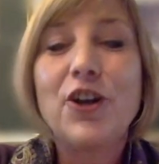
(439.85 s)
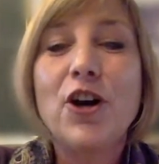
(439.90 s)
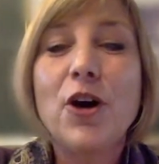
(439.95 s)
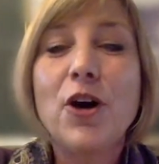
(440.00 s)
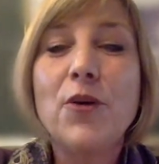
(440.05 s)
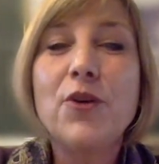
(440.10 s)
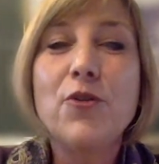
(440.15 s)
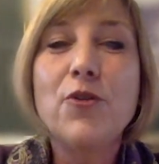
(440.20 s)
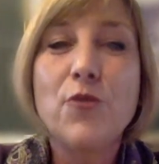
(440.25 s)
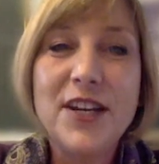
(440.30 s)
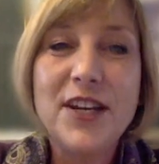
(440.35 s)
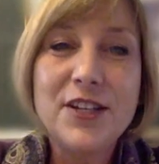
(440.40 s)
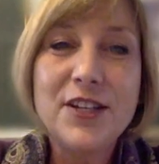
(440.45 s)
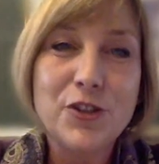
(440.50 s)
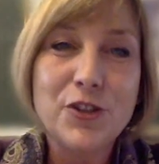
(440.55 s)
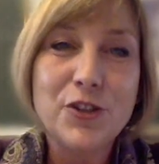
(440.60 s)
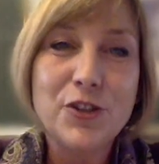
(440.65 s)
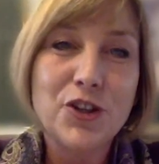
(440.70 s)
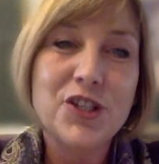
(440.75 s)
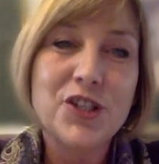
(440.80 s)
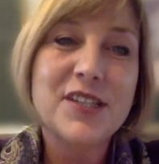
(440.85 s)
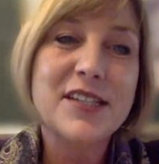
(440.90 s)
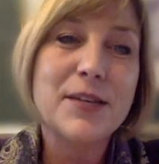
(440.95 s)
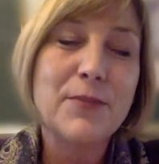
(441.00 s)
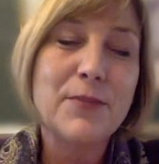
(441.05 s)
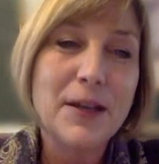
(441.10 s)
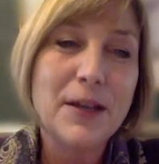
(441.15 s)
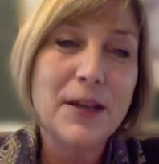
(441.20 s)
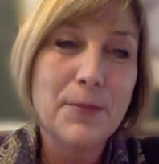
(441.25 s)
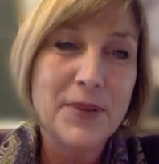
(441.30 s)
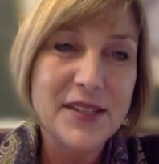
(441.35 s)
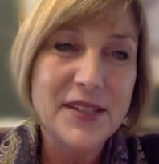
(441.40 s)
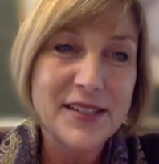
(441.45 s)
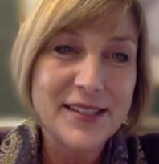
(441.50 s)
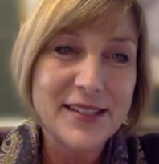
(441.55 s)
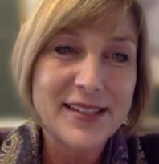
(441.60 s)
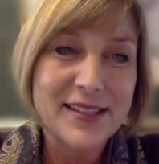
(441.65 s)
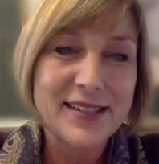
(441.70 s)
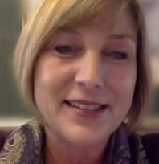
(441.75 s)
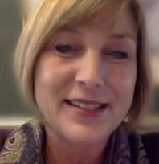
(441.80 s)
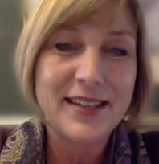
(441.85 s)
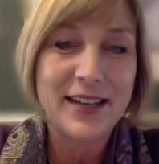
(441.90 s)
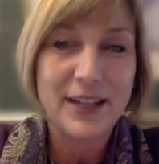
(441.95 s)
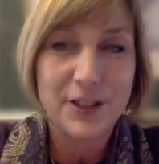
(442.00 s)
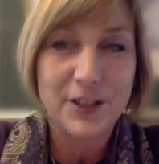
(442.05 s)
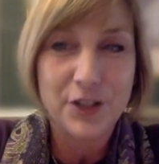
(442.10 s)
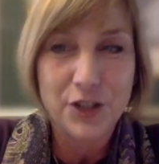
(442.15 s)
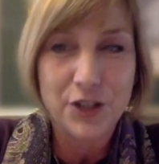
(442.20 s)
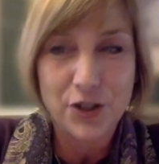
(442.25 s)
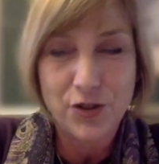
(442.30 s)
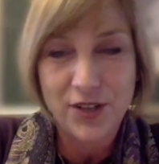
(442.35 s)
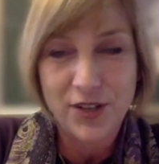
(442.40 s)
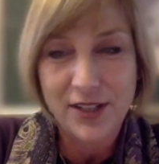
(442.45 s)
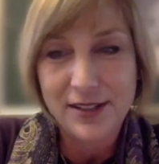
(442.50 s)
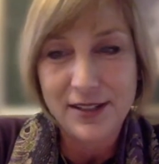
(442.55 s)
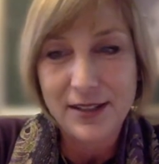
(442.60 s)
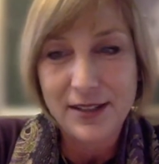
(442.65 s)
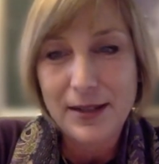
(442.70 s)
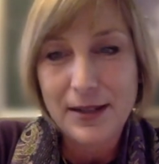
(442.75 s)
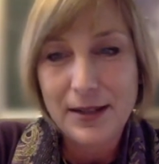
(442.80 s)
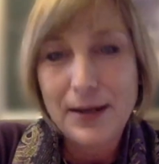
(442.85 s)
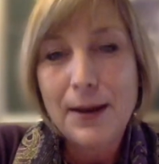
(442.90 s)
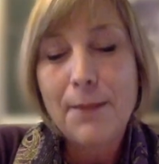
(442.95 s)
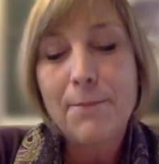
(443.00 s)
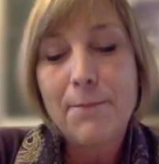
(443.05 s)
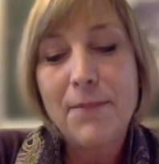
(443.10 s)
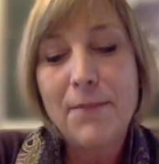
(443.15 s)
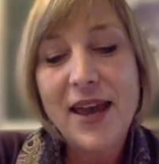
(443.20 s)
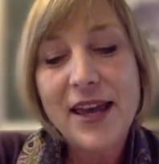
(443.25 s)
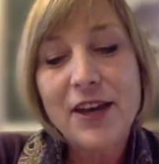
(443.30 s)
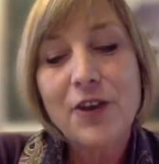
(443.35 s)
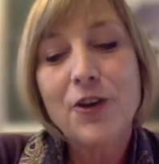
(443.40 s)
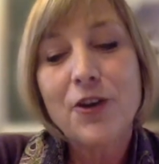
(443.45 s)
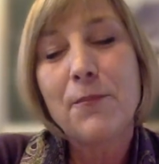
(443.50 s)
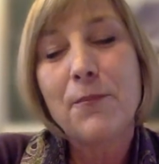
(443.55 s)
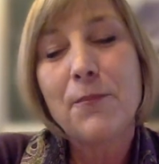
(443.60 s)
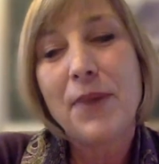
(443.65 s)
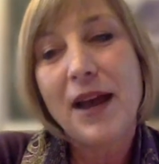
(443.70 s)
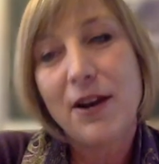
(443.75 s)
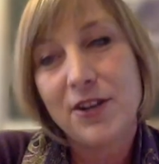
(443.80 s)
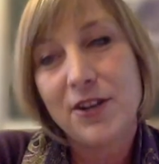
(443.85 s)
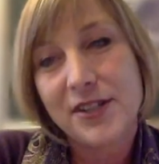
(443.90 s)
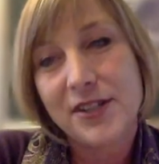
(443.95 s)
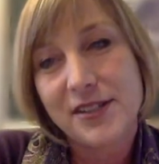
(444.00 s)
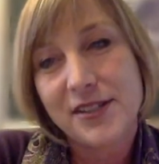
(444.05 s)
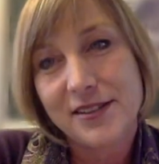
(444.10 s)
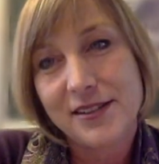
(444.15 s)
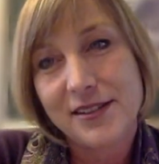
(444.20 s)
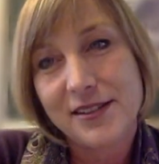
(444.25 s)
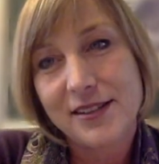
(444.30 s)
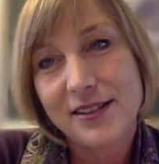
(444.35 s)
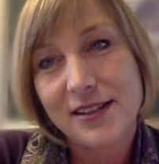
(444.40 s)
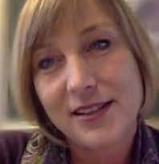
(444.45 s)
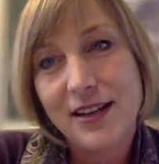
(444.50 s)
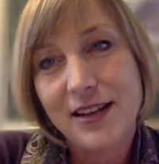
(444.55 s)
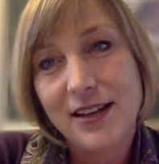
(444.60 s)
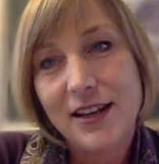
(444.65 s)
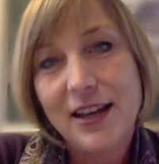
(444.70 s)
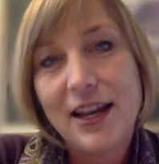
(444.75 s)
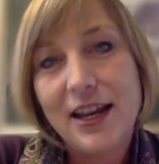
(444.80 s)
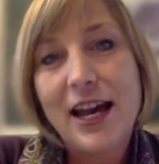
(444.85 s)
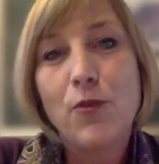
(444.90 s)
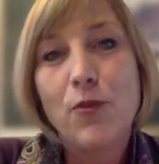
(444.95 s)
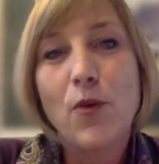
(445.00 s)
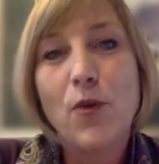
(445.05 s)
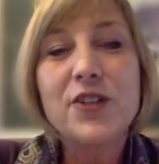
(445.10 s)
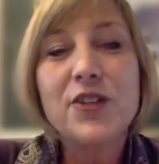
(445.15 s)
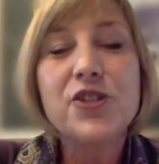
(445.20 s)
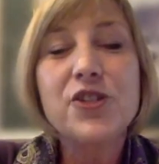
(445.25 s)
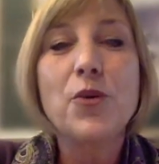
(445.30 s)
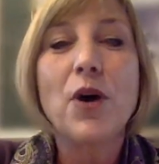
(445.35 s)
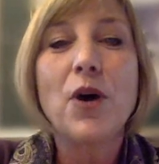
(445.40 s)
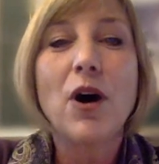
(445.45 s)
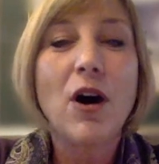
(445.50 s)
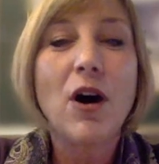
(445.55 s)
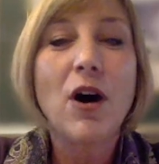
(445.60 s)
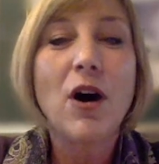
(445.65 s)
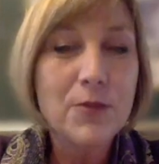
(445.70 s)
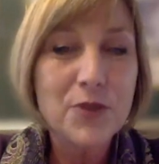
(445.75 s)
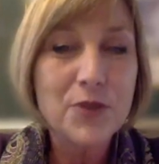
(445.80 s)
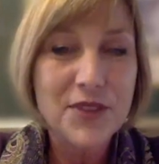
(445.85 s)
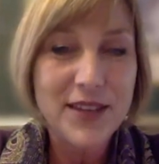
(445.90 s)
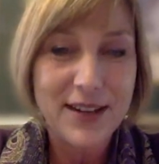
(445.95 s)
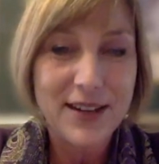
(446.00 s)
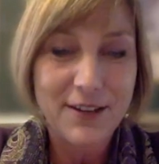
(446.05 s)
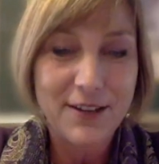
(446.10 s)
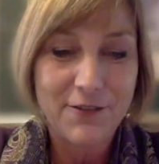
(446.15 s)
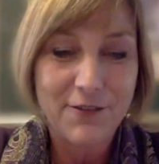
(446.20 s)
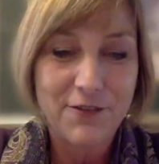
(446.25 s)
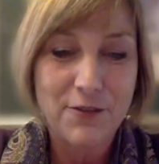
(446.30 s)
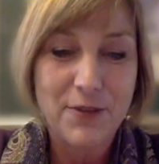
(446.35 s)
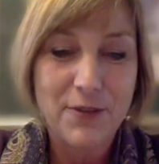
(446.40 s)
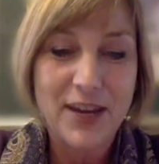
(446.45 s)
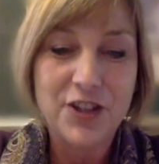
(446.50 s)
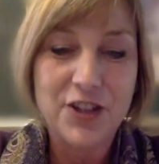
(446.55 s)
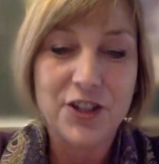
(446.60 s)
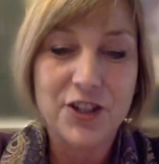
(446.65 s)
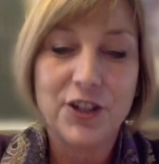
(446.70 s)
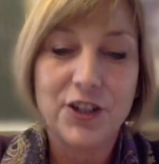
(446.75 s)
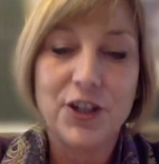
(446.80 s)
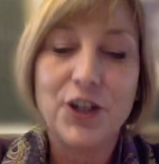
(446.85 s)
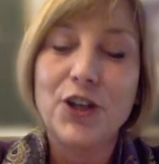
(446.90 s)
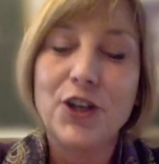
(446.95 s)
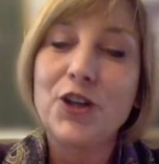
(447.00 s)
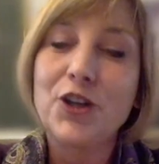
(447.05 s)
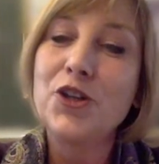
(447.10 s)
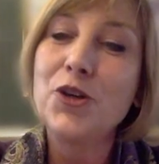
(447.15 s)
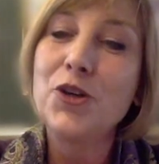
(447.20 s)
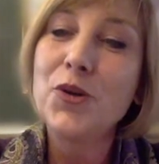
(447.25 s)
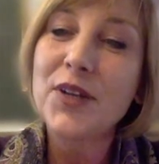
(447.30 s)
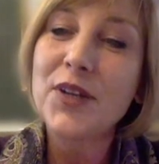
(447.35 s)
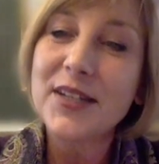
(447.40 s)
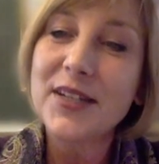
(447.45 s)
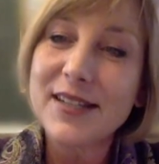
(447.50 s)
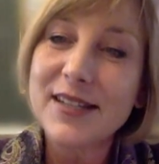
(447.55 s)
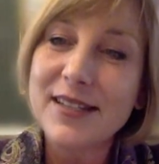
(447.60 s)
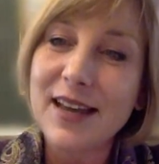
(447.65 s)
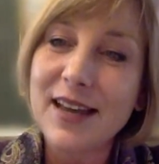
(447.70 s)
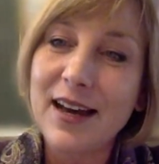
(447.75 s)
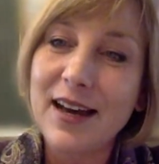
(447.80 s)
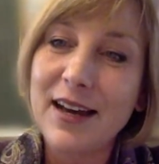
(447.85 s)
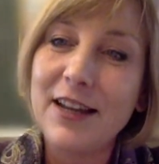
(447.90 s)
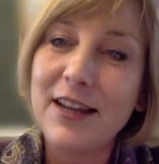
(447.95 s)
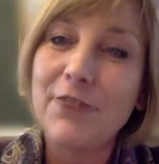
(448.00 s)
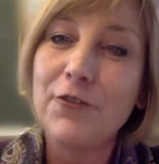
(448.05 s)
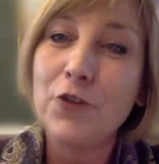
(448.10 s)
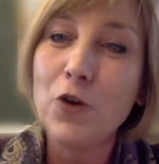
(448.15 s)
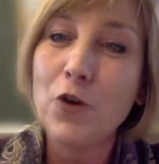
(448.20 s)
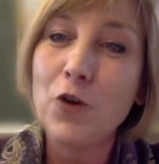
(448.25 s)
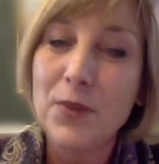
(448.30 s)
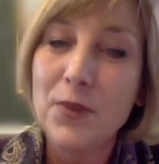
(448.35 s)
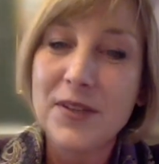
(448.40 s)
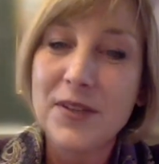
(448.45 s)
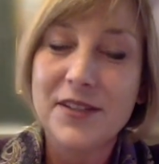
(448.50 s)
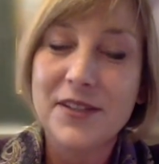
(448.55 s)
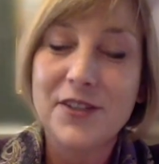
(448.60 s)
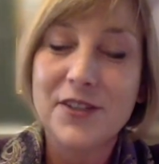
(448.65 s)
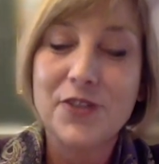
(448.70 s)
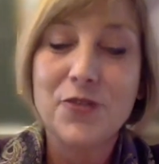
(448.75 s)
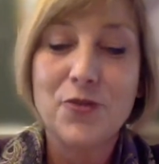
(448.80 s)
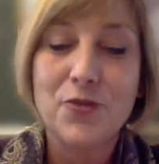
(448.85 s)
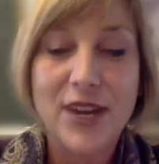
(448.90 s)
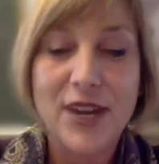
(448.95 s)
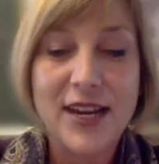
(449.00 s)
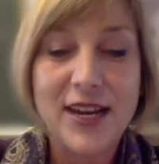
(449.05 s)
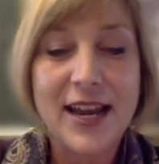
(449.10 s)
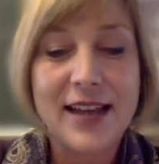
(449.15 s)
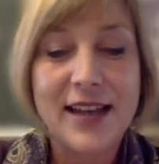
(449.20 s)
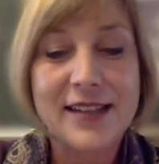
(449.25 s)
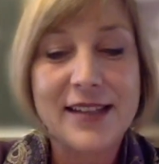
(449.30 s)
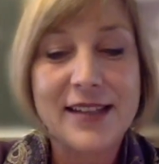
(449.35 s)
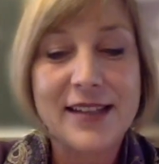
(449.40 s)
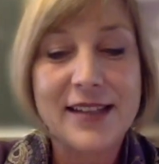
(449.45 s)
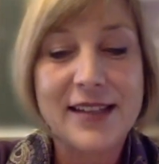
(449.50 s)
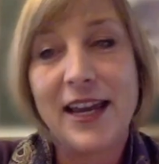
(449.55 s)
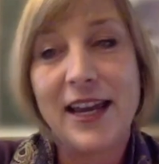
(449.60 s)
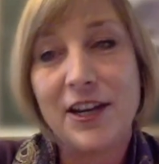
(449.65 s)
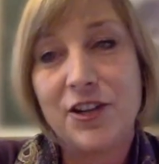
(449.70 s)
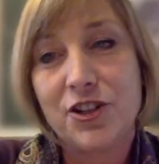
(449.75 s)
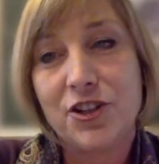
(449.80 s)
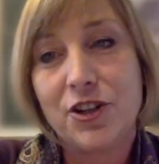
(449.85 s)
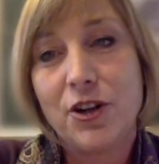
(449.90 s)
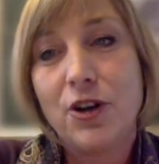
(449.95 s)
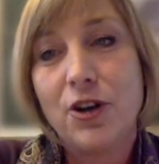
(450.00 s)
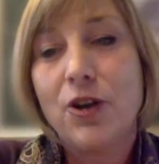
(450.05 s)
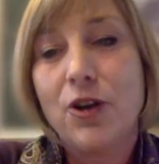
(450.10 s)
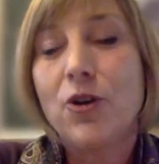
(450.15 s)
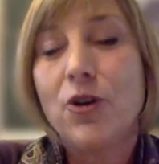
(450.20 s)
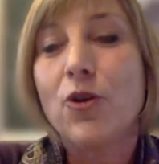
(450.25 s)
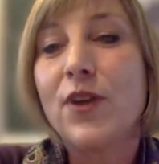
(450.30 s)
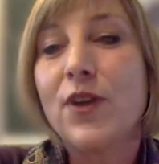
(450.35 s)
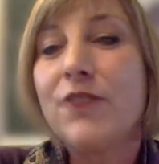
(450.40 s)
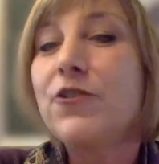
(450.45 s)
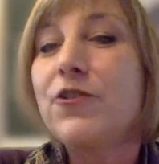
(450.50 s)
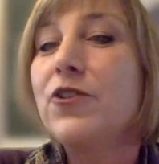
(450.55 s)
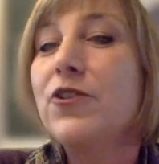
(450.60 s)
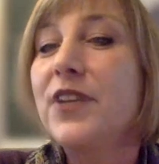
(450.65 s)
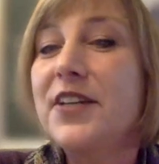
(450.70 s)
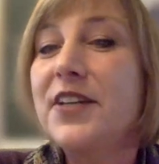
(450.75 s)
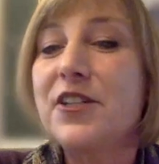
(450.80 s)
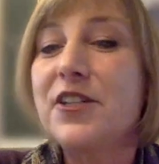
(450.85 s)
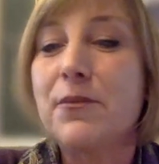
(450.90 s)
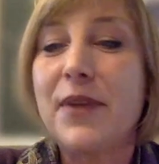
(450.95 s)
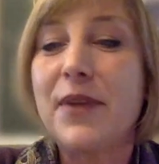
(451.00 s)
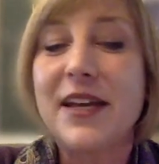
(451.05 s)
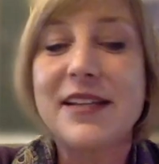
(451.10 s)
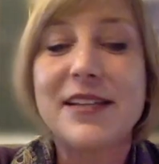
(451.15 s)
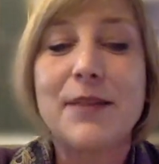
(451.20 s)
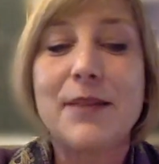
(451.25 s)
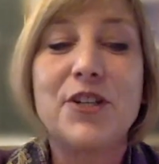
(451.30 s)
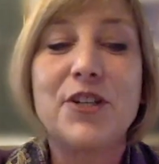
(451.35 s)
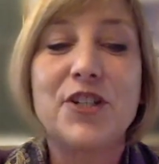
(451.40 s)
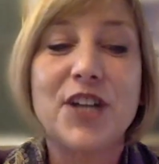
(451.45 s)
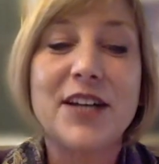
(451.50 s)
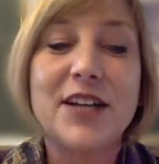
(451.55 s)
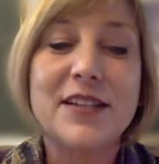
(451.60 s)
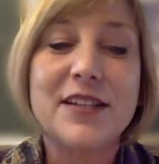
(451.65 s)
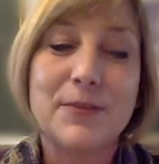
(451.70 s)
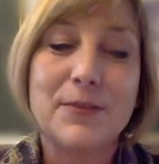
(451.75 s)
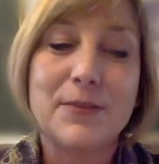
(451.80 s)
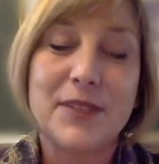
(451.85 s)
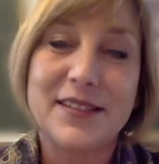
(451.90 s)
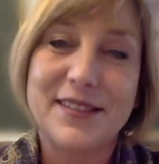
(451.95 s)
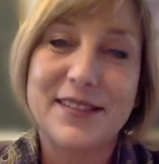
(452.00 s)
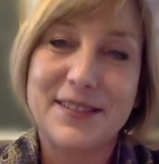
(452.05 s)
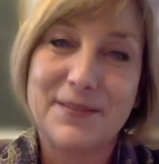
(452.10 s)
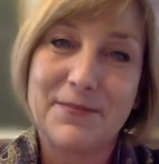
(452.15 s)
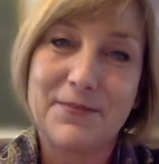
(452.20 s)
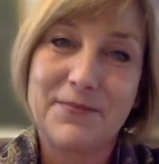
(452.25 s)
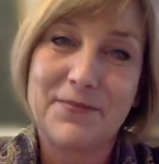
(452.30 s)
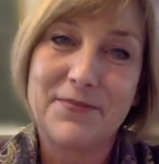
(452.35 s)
Go and research similar businesses and industries. Make comparisons. And once you are armed with that information, you can decide if your business really has an edge or if you need to make some adjustments.